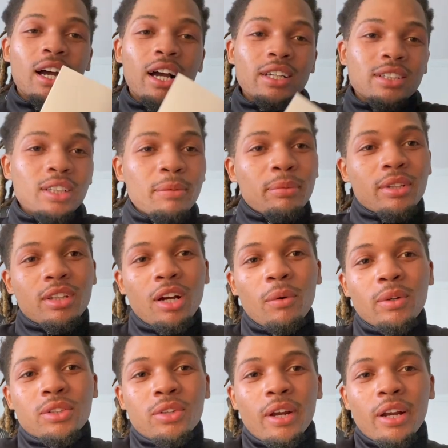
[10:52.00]
I should be done
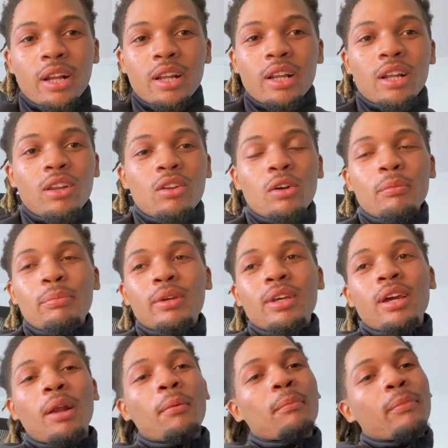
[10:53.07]
with training in a little bit. I'm
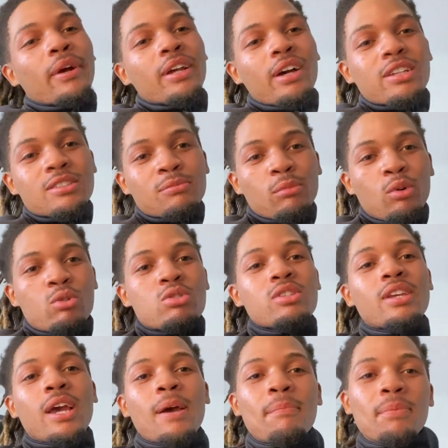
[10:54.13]
going to bring y'all some more
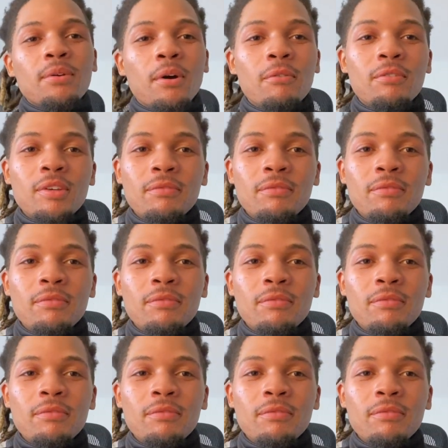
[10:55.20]
scat POV